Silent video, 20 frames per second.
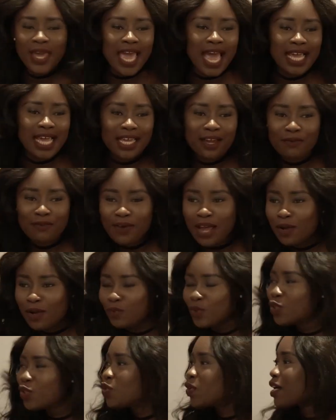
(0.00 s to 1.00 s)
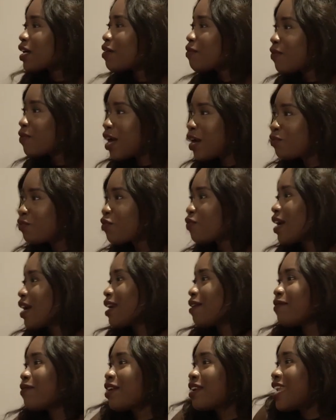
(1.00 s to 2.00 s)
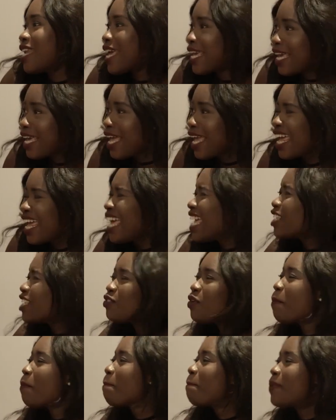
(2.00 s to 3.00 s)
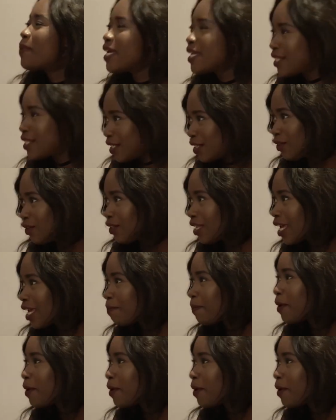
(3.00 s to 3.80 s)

hang around, we joke around, we run around naked. It's not a big deal. Like